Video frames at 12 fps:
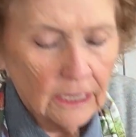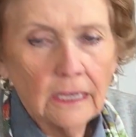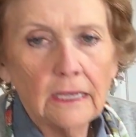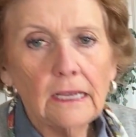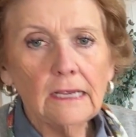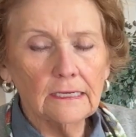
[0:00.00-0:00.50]

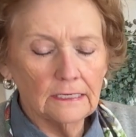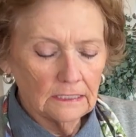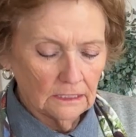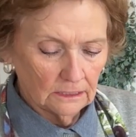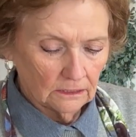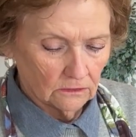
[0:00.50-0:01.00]
And,
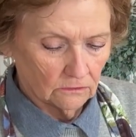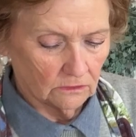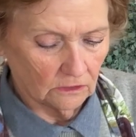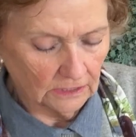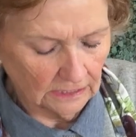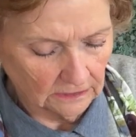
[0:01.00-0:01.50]

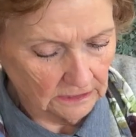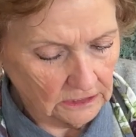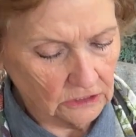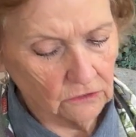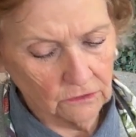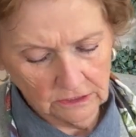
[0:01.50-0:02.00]
okay,
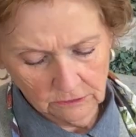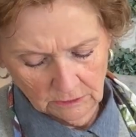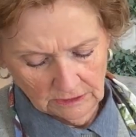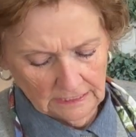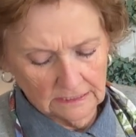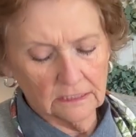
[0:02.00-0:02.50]
let's do this one
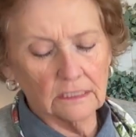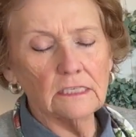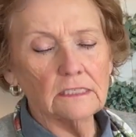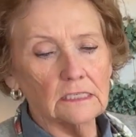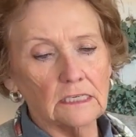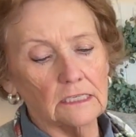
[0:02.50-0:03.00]
next.
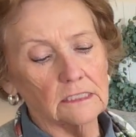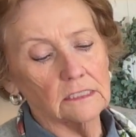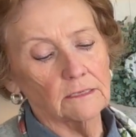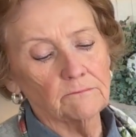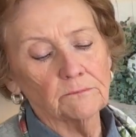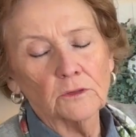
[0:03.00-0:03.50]
This is
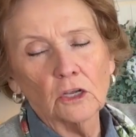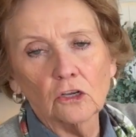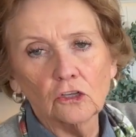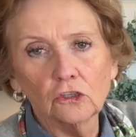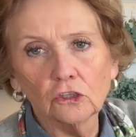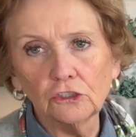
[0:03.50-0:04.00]

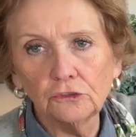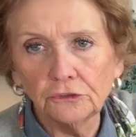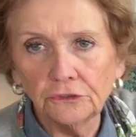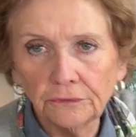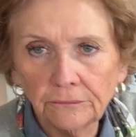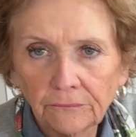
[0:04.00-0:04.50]

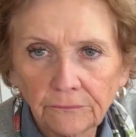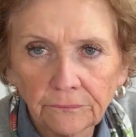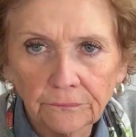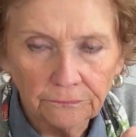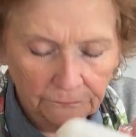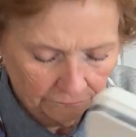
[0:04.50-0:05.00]
gluten.
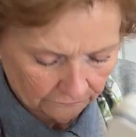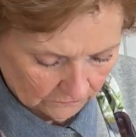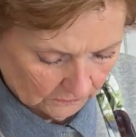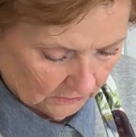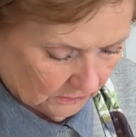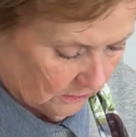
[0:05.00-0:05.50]

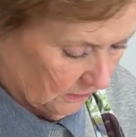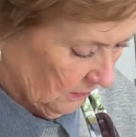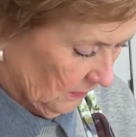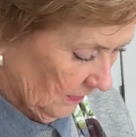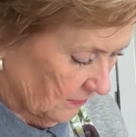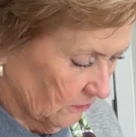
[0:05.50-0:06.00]

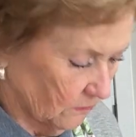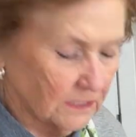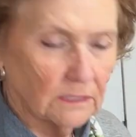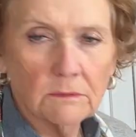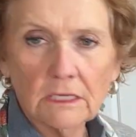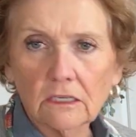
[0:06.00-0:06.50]
I know it
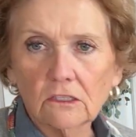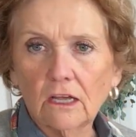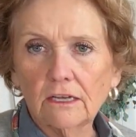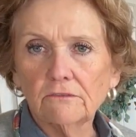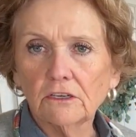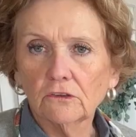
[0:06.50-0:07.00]
seems like a
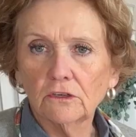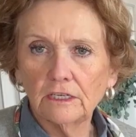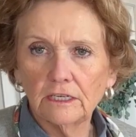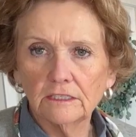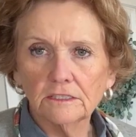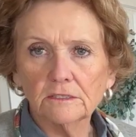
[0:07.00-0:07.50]
lot of
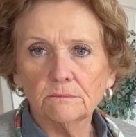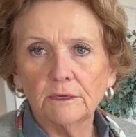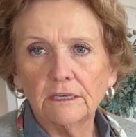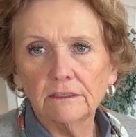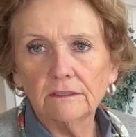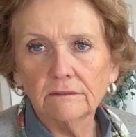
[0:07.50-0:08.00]
ingredients,
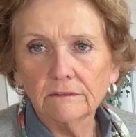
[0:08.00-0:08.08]
but